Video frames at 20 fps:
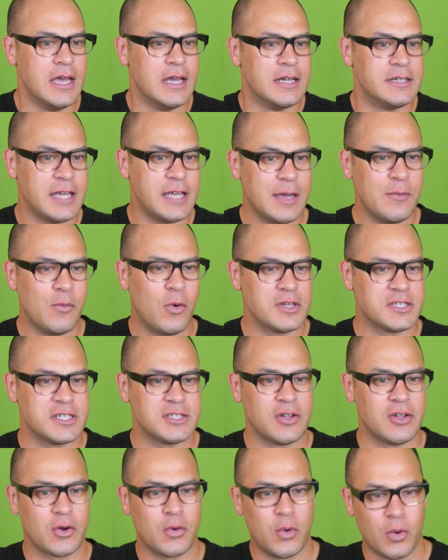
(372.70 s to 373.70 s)
Team, why is this
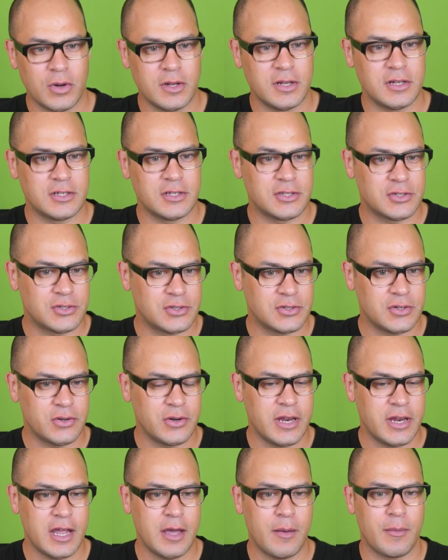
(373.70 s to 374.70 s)
not
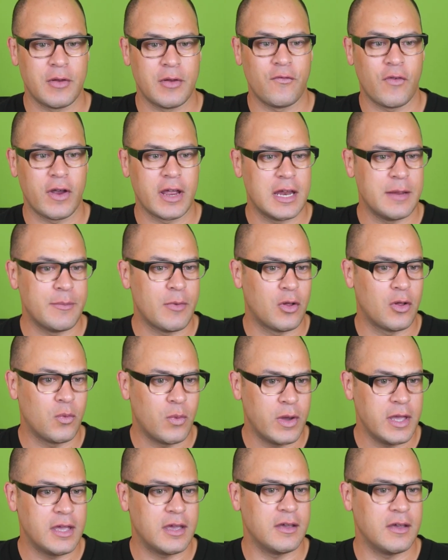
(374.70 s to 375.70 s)
sorted yet? I've been ringing email a
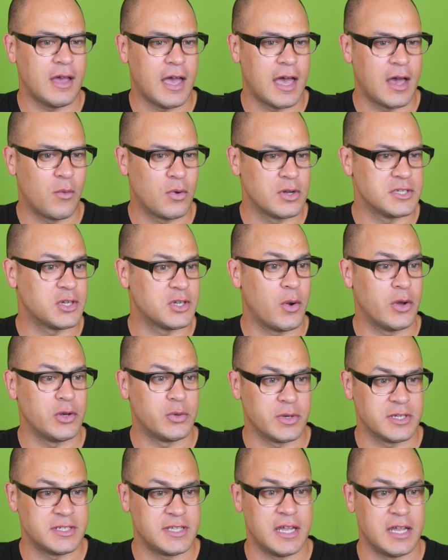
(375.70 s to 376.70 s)
week. What is the quote
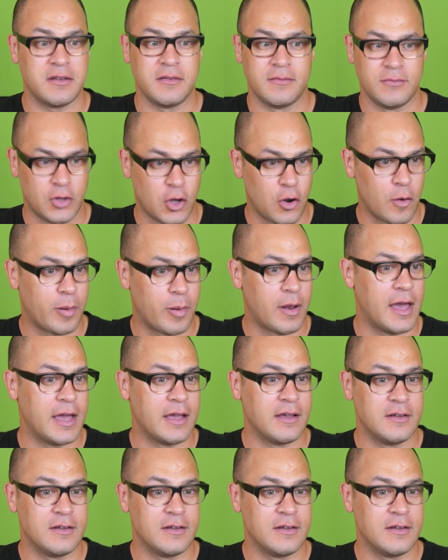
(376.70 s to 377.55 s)
to extend? No reply.